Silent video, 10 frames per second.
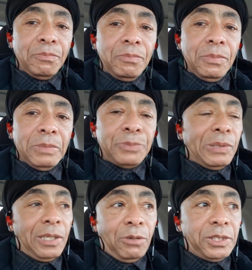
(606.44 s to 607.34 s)
Miss
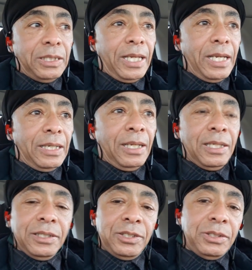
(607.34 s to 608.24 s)
Pelosi and
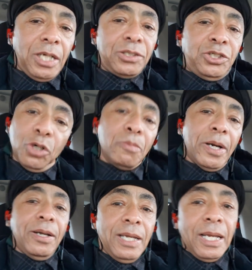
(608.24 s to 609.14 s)
Chuck
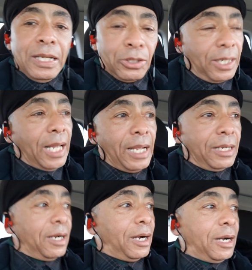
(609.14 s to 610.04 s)
Schumer looking like
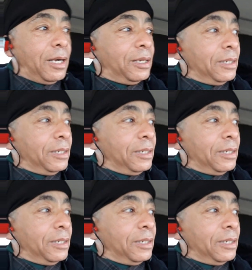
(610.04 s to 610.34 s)
a